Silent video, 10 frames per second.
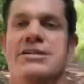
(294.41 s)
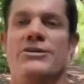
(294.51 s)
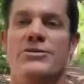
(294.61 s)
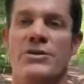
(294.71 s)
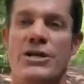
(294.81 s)

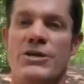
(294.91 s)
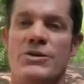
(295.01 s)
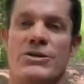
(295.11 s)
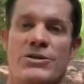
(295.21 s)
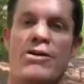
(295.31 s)
You know
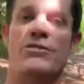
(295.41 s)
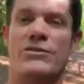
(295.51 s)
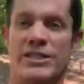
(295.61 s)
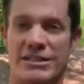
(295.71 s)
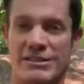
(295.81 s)
you're
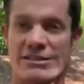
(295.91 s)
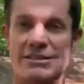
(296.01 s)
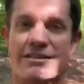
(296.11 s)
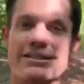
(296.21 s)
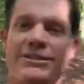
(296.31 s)
over it.
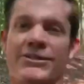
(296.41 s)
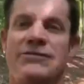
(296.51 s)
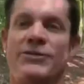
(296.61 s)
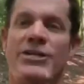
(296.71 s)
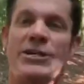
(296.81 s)
You're
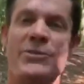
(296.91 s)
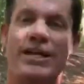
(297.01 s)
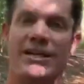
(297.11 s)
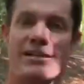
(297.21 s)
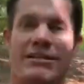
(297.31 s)
fully
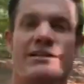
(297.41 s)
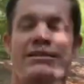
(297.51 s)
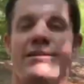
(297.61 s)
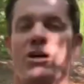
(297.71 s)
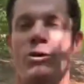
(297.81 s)
awake.
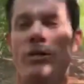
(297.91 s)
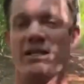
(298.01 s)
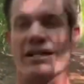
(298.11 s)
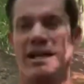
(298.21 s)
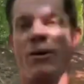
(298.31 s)
No one
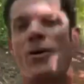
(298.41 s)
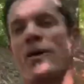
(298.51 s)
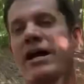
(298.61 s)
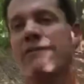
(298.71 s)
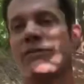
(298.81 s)
can or
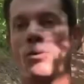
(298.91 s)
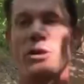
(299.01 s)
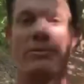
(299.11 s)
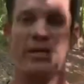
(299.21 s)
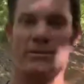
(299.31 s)
ever
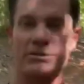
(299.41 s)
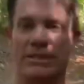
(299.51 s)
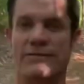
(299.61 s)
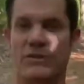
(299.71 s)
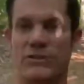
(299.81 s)
will be able to
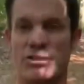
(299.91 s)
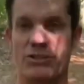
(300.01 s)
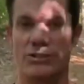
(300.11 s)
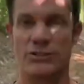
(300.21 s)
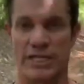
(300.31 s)
influence you
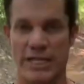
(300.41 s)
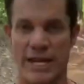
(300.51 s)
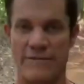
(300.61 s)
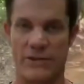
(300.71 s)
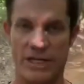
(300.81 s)
to drink
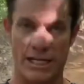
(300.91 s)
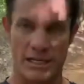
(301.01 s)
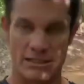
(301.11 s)
ever again.